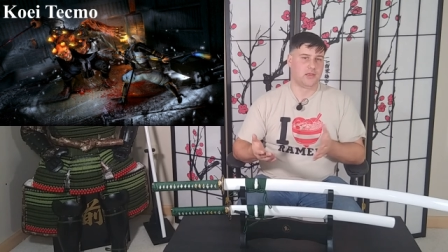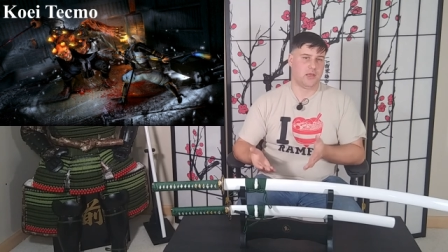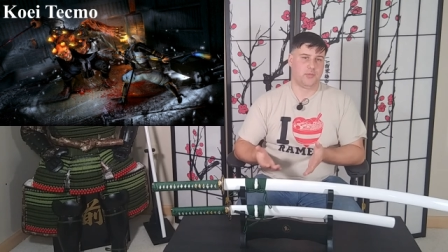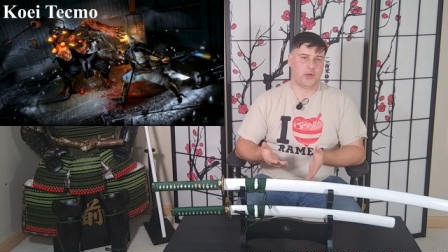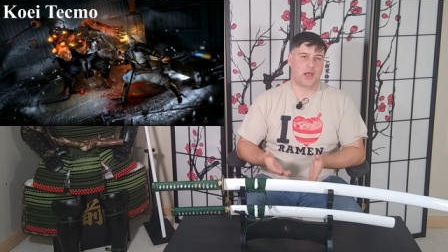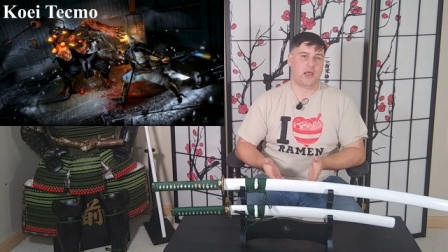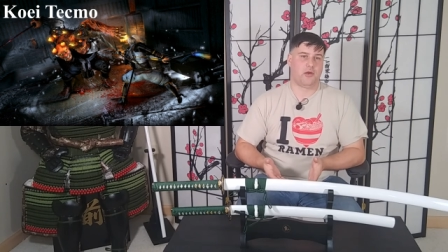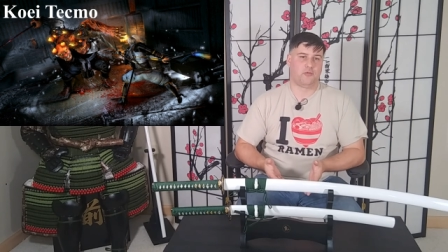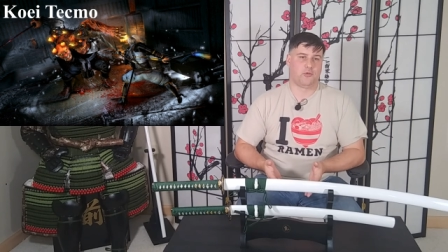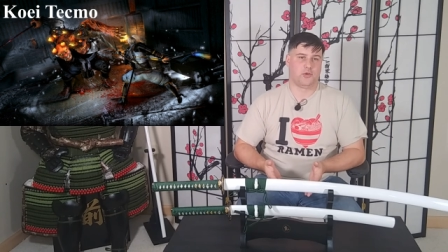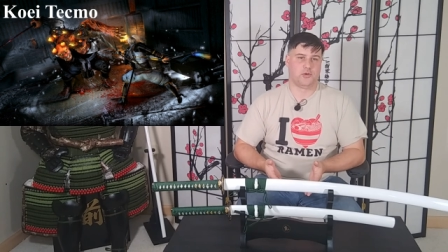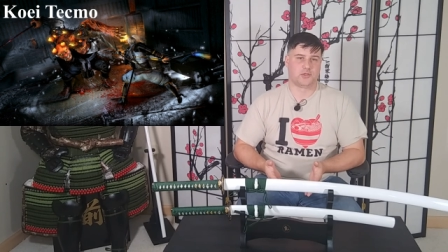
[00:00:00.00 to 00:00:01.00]
keep an eye out
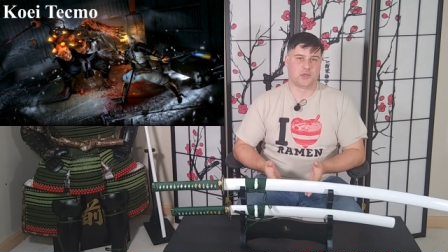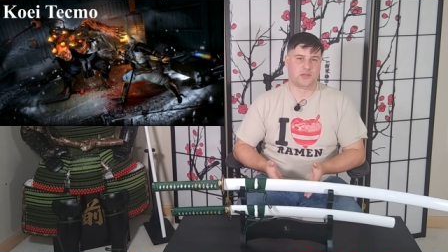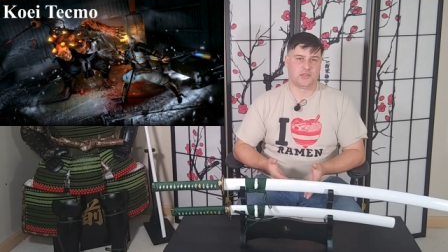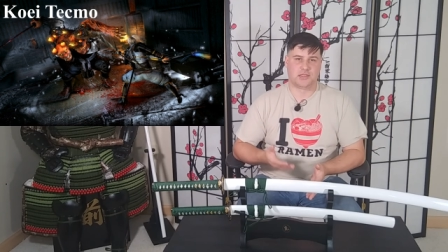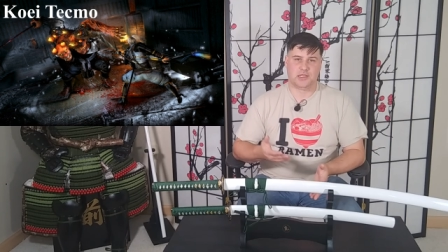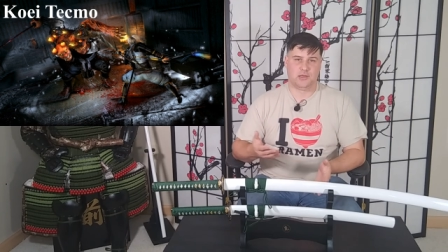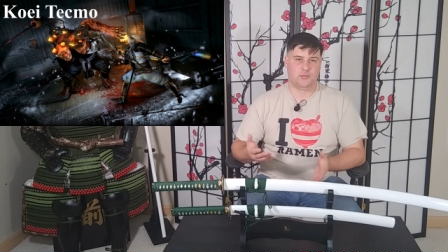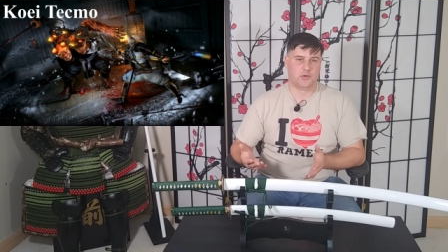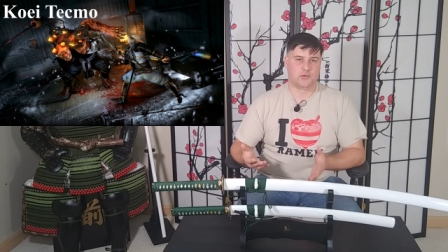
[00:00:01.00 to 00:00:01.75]
for those on Steam.